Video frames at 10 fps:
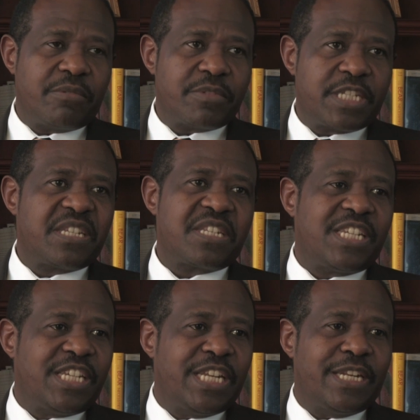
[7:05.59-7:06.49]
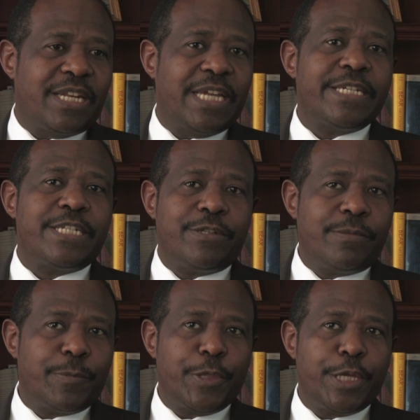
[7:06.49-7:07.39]
60 and 90,
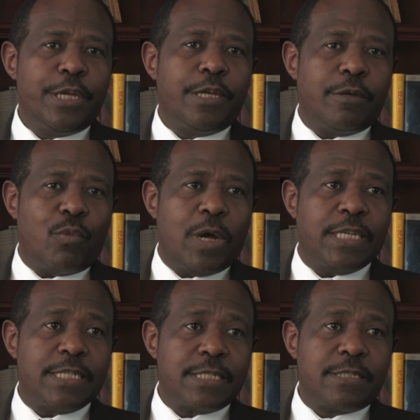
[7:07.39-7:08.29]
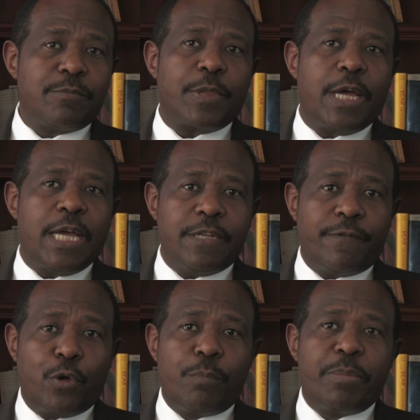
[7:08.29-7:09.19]
was a
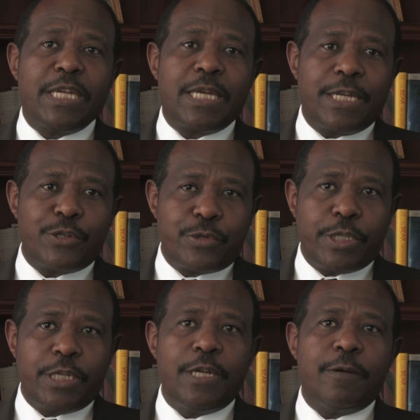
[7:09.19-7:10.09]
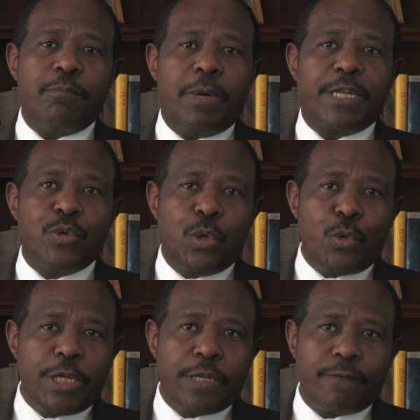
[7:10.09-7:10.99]
developing country, but
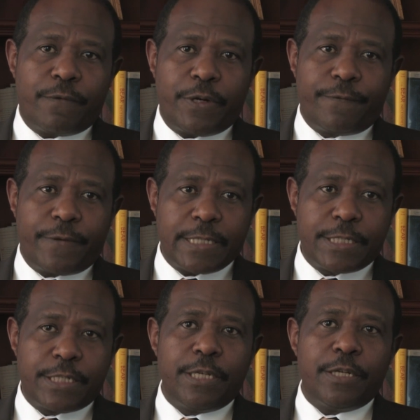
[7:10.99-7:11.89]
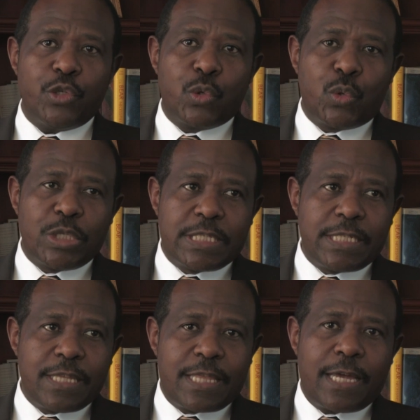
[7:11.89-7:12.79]
going very fast. You could
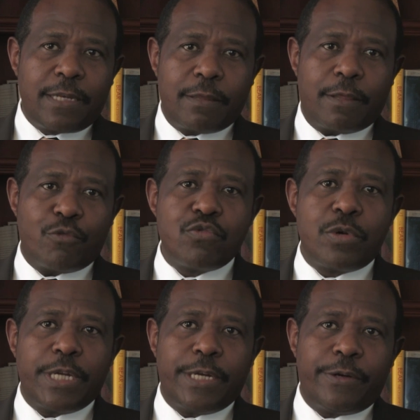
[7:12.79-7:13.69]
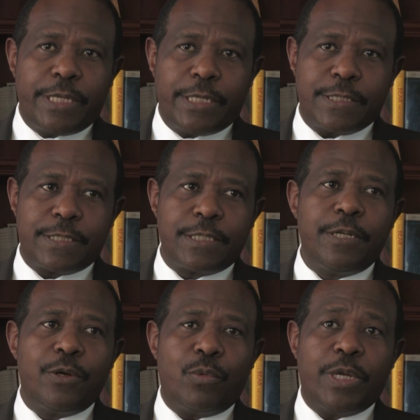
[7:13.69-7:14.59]
see that the rural areas
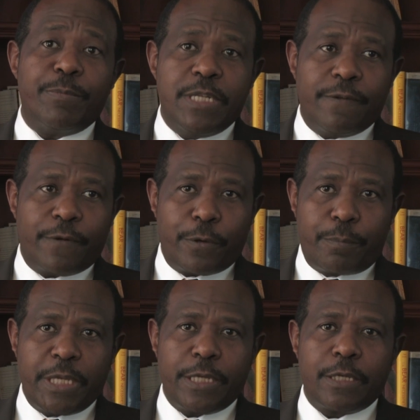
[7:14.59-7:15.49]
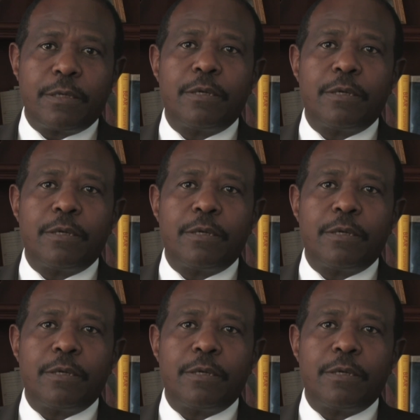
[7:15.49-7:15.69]
were developing